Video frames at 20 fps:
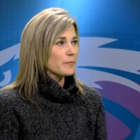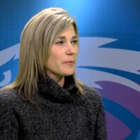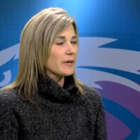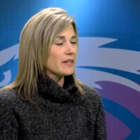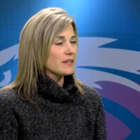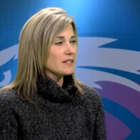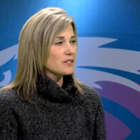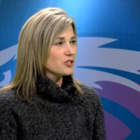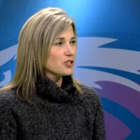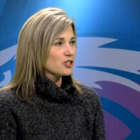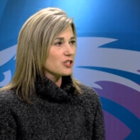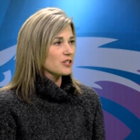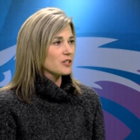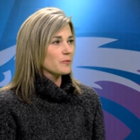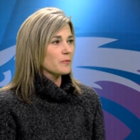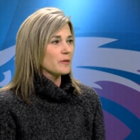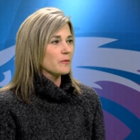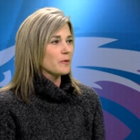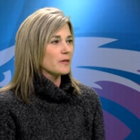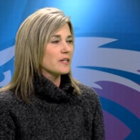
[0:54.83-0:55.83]
But this year
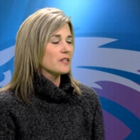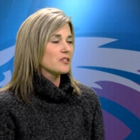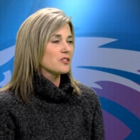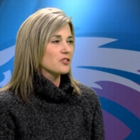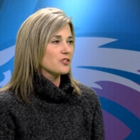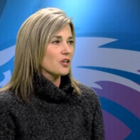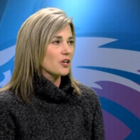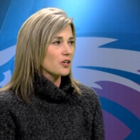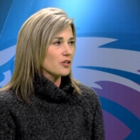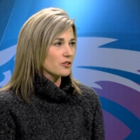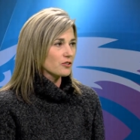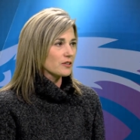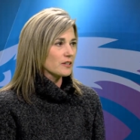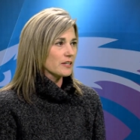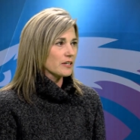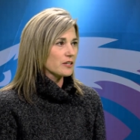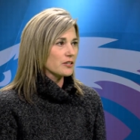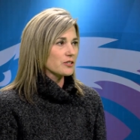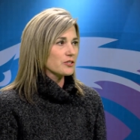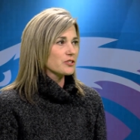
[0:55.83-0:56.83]
we wanted to start
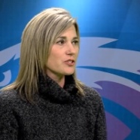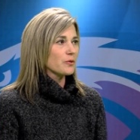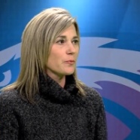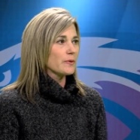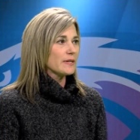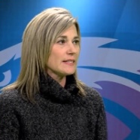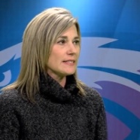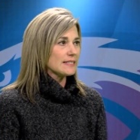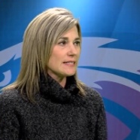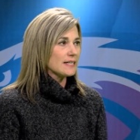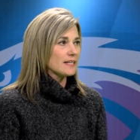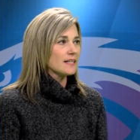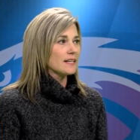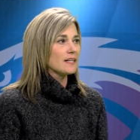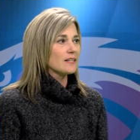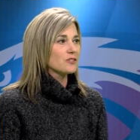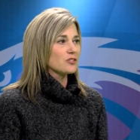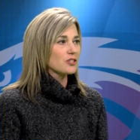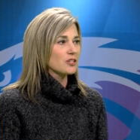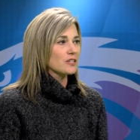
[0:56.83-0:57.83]
earlier. So we did
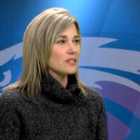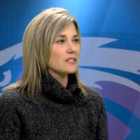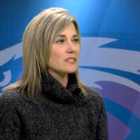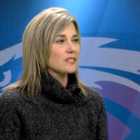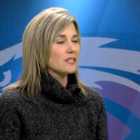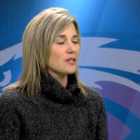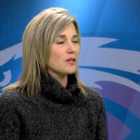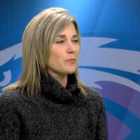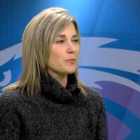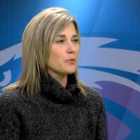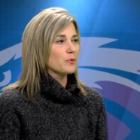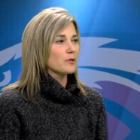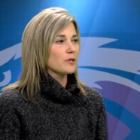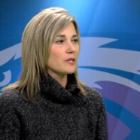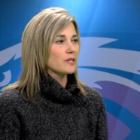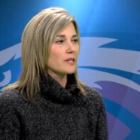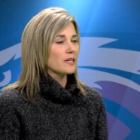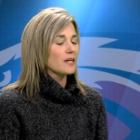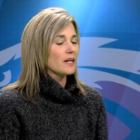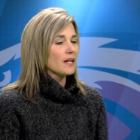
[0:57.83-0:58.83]
and took it to the
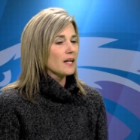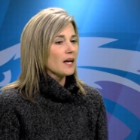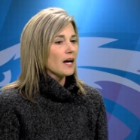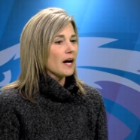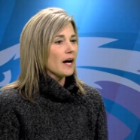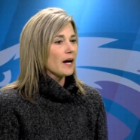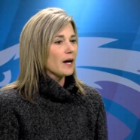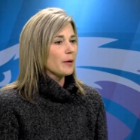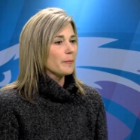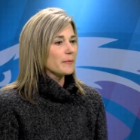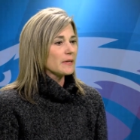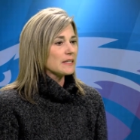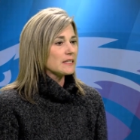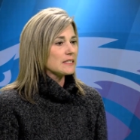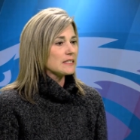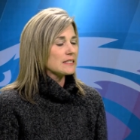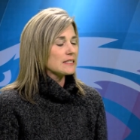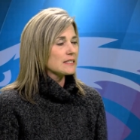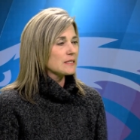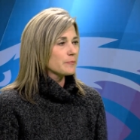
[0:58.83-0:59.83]
board in
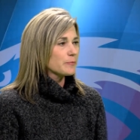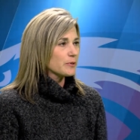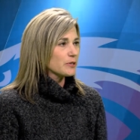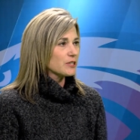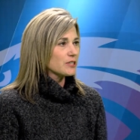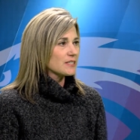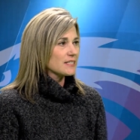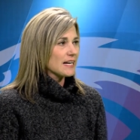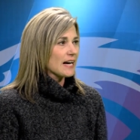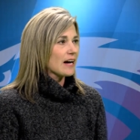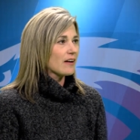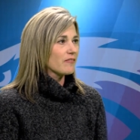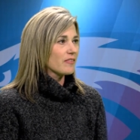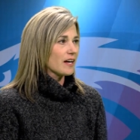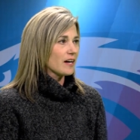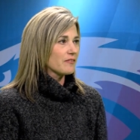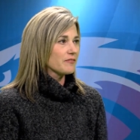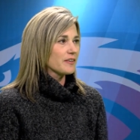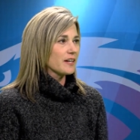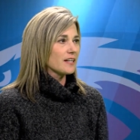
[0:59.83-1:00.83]
December to have
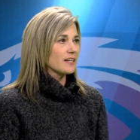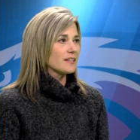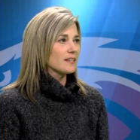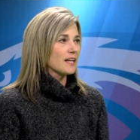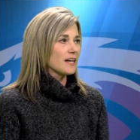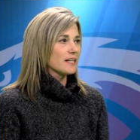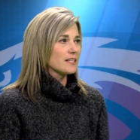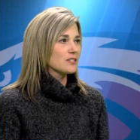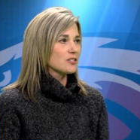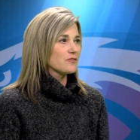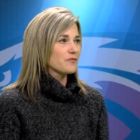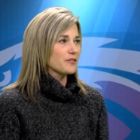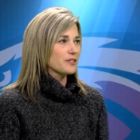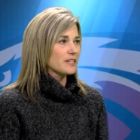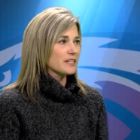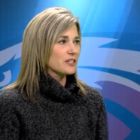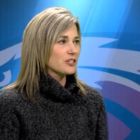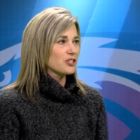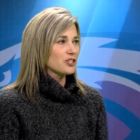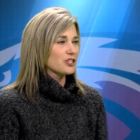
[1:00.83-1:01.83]
that finalized for
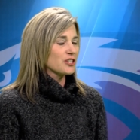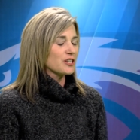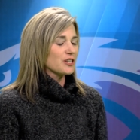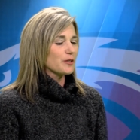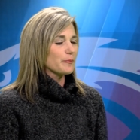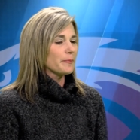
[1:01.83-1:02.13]
next year.